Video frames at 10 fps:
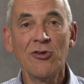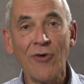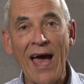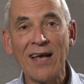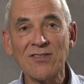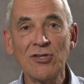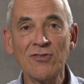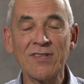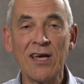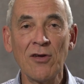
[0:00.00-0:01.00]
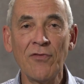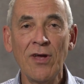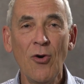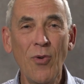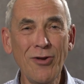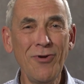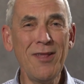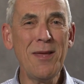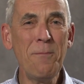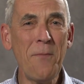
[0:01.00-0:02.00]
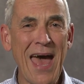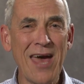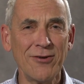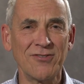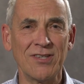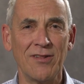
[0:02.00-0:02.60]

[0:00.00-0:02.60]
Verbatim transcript: to ask yourself what really matters